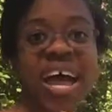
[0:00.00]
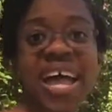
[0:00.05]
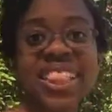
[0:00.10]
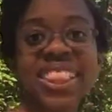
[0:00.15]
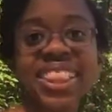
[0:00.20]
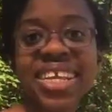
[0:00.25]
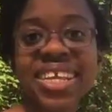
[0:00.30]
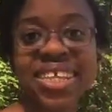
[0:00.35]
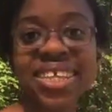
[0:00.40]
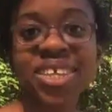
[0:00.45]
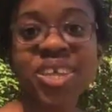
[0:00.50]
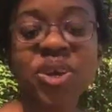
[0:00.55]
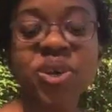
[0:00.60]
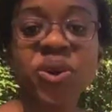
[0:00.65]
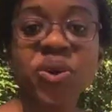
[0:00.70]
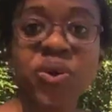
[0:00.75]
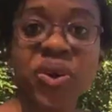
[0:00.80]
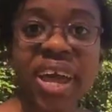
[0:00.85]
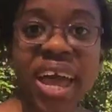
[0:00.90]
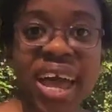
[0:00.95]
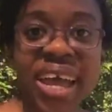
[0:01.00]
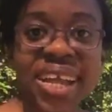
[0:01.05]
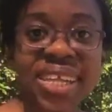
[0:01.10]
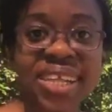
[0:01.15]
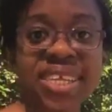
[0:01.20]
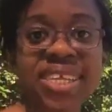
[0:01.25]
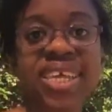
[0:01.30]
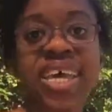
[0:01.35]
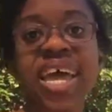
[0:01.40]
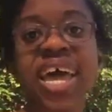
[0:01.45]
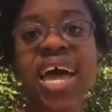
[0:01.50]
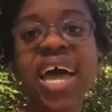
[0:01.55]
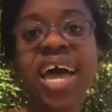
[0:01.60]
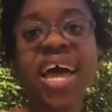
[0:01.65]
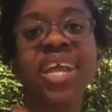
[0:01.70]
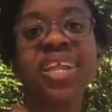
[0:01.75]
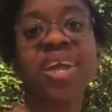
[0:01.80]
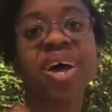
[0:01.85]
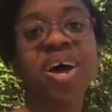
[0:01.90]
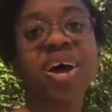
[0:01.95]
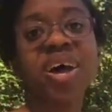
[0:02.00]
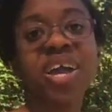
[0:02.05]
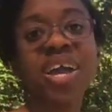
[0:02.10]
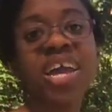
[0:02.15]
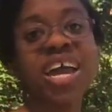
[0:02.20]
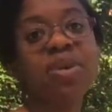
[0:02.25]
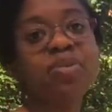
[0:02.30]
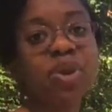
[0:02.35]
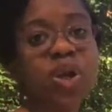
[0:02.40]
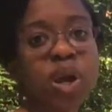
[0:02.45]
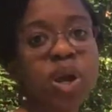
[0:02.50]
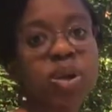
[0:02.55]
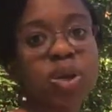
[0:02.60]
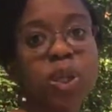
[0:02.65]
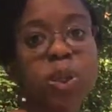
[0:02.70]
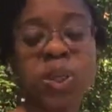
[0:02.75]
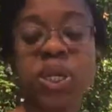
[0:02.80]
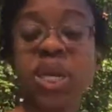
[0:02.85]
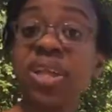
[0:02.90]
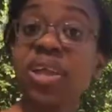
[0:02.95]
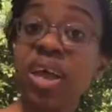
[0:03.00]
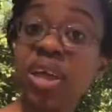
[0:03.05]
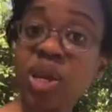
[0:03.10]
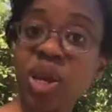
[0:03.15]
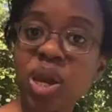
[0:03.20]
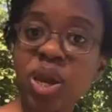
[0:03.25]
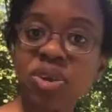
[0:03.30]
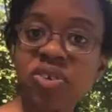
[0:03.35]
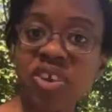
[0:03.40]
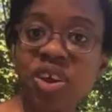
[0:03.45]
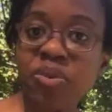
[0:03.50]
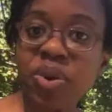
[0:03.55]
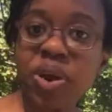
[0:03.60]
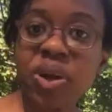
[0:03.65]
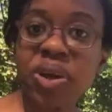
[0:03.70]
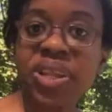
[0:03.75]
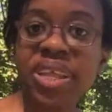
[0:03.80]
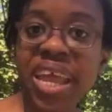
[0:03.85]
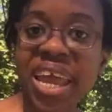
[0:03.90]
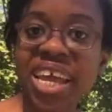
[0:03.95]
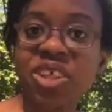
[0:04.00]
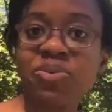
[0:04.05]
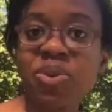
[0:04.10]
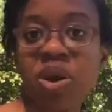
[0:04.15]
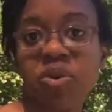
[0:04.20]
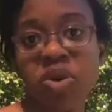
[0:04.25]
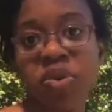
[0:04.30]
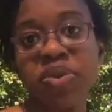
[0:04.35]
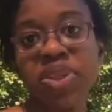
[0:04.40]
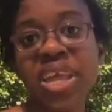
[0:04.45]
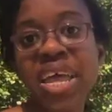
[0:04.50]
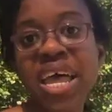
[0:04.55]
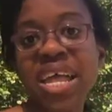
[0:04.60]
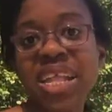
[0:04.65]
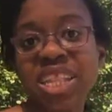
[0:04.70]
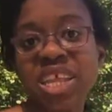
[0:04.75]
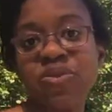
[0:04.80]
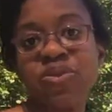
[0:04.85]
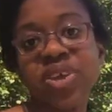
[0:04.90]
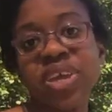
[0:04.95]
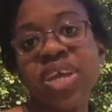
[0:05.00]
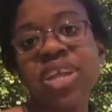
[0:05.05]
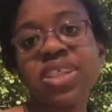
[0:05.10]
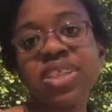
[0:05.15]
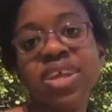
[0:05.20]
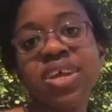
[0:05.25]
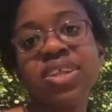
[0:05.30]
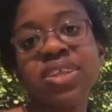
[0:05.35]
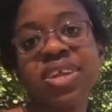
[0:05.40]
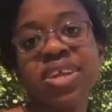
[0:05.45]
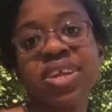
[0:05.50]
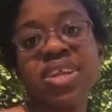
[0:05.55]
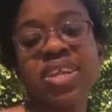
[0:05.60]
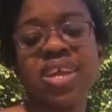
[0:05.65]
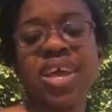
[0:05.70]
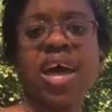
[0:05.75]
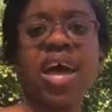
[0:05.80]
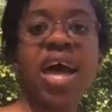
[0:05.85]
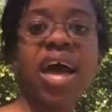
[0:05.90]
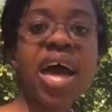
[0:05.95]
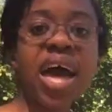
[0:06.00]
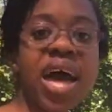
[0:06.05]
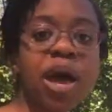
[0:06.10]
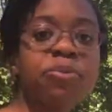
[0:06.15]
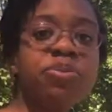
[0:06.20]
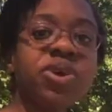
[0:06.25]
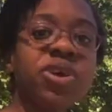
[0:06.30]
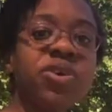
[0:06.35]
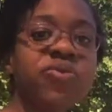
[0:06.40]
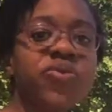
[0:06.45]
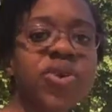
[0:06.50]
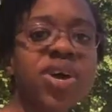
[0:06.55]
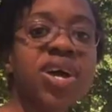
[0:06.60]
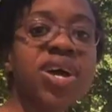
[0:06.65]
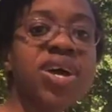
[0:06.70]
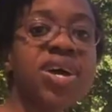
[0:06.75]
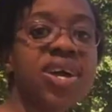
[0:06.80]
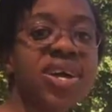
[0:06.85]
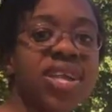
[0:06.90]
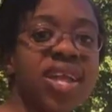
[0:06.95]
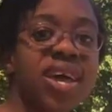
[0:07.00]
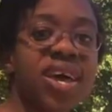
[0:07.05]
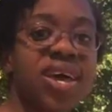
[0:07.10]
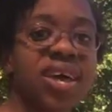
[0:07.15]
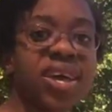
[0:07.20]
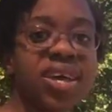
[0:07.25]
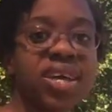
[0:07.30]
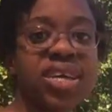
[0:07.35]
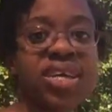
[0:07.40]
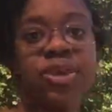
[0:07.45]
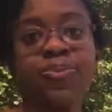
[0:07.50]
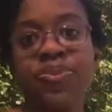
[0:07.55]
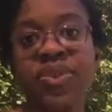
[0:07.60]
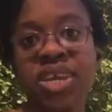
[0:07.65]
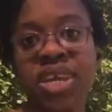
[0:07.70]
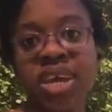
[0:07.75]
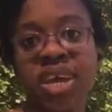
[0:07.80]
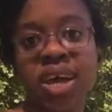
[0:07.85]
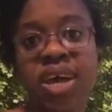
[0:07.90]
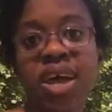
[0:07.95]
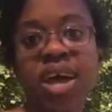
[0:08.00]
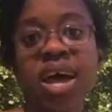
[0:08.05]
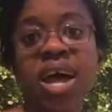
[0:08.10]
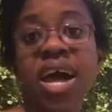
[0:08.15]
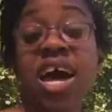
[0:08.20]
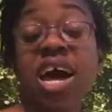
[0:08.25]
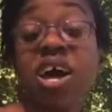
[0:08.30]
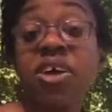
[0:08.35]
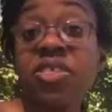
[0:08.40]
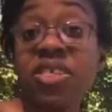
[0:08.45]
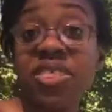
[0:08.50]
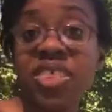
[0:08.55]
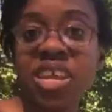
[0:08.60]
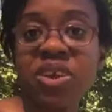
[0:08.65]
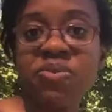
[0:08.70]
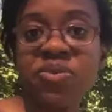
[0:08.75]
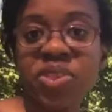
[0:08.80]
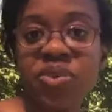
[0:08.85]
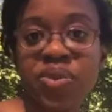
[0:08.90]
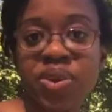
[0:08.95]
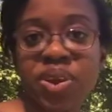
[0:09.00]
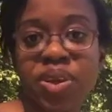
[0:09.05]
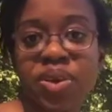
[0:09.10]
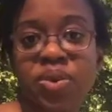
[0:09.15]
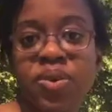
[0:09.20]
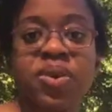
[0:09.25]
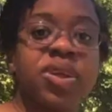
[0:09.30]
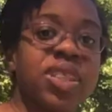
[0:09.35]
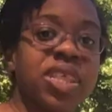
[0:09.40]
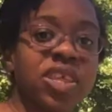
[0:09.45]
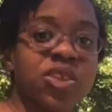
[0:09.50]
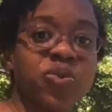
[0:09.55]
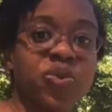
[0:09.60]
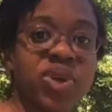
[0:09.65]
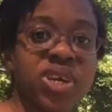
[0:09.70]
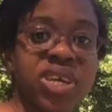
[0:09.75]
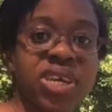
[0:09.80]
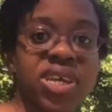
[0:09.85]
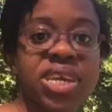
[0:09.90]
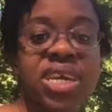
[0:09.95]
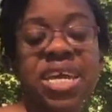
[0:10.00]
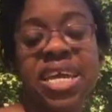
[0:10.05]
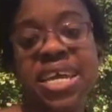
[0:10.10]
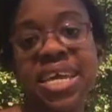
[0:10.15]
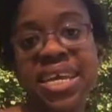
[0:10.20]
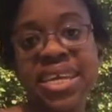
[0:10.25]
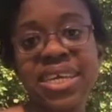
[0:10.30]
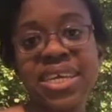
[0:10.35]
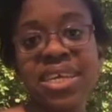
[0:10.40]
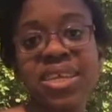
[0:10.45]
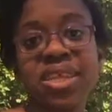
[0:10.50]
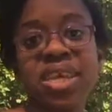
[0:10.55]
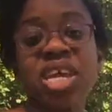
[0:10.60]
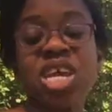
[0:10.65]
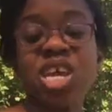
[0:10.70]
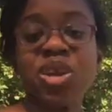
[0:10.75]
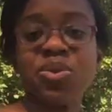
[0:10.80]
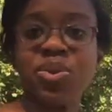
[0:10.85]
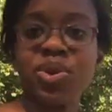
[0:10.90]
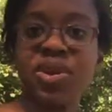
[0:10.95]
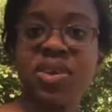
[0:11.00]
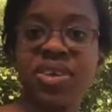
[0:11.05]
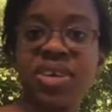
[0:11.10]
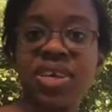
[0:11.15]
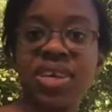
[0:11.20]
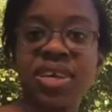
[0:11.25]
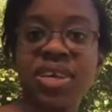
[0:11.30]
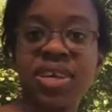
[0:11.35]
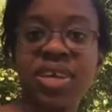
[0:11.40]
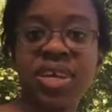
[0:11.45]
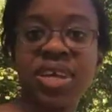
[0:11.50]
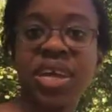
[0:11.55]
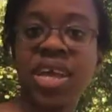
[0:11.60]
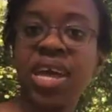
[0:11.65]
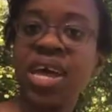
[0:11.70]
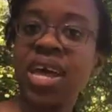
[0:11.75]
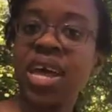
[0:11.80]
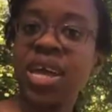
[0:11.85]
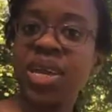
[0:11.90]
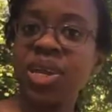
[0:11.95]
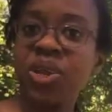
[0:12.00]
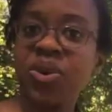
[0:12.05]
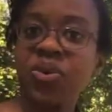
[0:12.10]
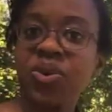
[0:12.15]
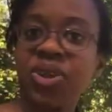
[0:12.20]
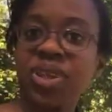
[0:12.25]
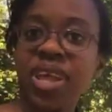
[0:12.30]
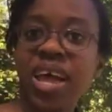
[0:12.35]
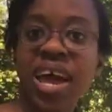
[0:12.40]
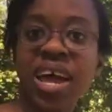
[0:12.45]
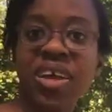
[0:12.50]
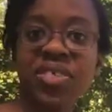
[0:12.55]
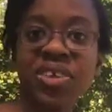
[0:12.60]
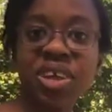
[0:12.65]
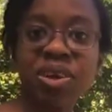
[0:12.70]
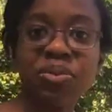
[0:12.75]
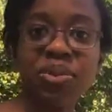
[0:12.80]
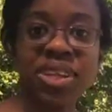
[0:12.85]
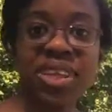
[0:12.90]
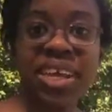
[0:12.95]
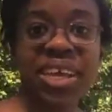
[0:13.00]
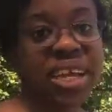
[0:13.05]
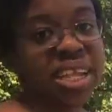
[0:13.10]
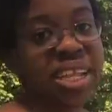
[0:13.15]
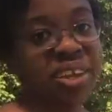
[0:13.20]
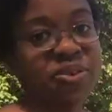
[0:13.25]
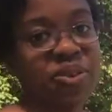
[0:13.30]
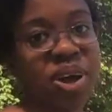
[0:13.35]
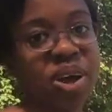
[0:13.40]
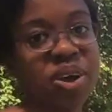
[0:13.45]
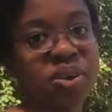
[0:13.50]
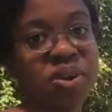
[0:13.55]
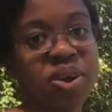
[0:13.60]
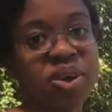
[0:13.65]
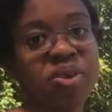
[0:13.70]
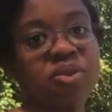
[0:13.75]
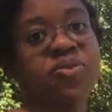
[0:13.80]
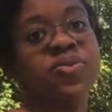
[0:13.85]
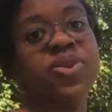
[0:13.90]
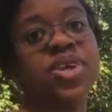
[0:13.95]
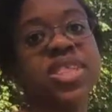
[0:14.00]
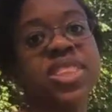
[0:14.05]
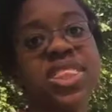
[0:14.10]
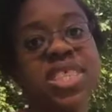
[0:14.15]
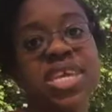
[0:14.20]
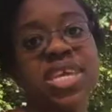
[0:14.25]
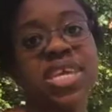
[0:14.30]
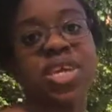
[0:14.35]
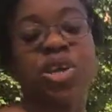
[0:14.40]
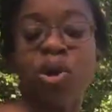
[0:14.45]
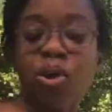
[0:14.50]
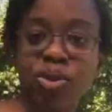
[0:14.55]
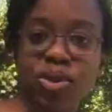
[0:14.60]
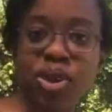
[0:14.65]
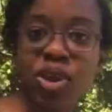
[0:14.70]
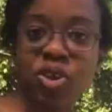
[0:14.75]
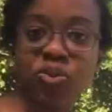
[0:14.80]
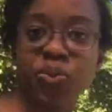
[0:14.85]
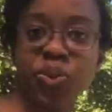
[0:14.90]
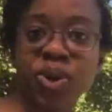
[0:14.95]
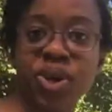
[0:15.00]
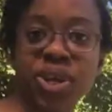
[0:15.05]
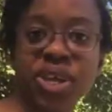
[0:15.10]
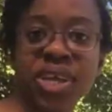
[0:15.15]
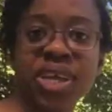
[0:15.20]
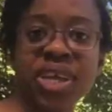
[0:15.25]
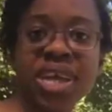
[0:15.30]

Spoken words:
and this is Ekua Kant, and I am a coach, and I coach American expat women living in London. Happy Friday! The theme for the video this week is community. You know what? I think I'm going to take a leaf out of the Golden Girls book.